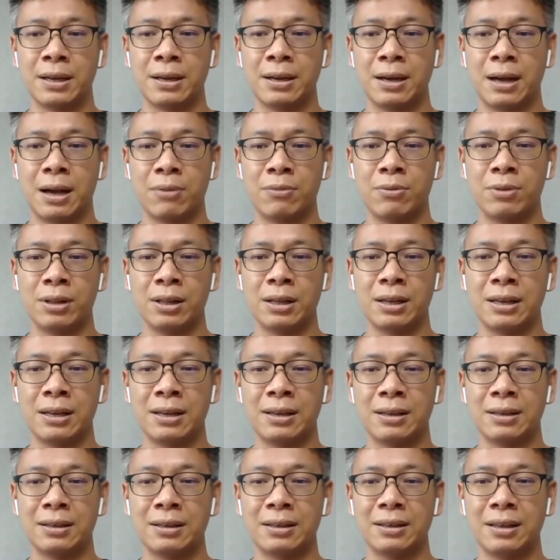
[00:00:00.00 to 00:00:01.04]
I
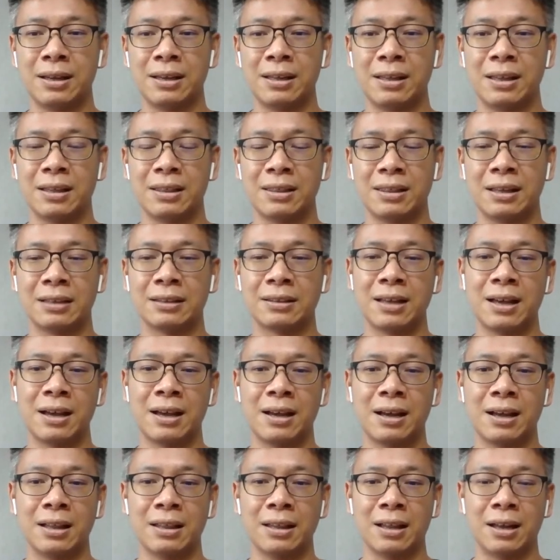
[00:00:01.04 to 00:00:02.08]
really think
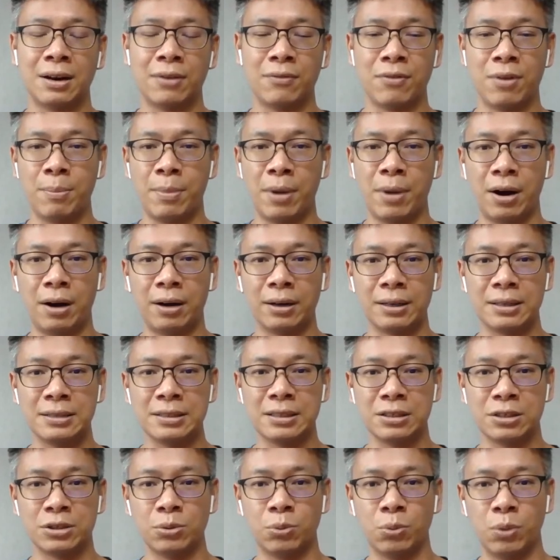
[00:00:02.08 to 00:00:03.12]
that a lot of Americans
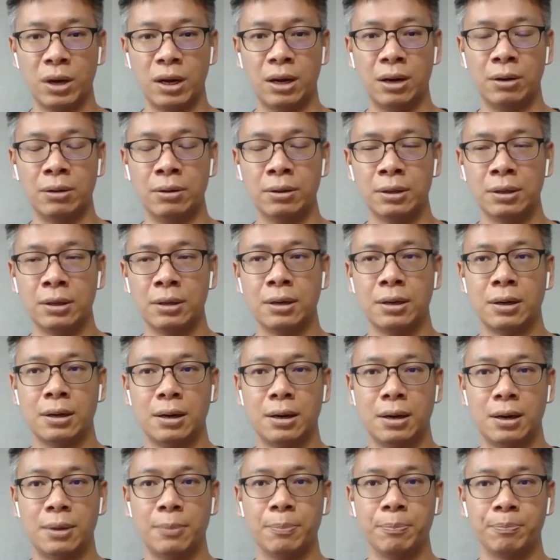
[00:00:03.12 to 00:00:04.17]
as well
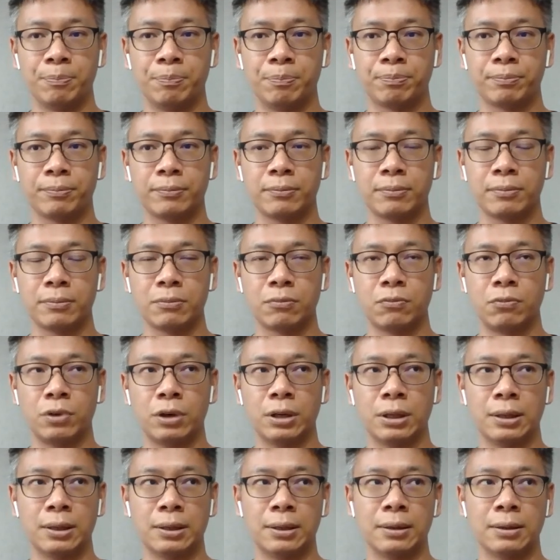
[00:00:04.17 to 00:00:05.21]
um,
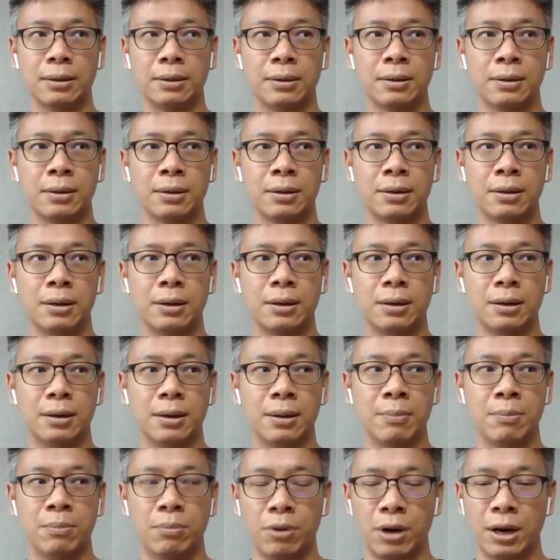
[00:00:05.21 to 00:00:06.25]
really
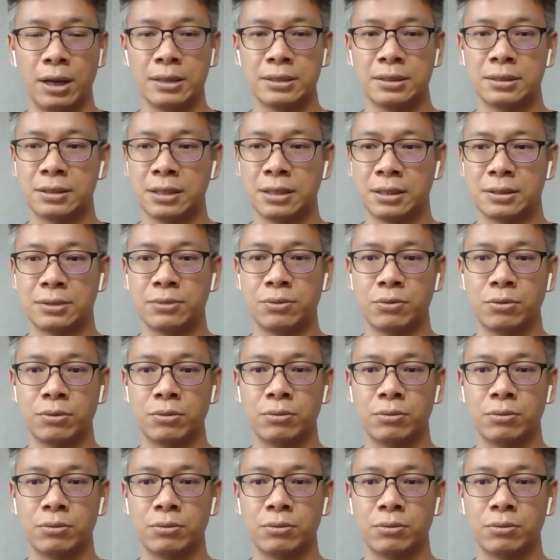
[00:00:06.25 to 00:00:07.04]
embrace just